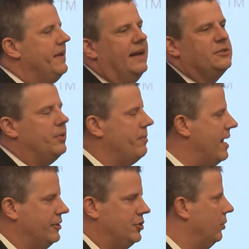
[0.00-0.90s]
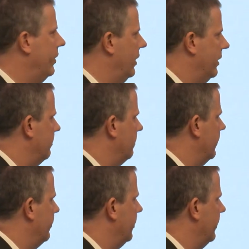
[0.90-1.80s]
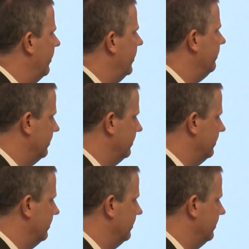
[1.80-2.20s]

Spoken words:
next brand manager will kill it. Let's put it that way.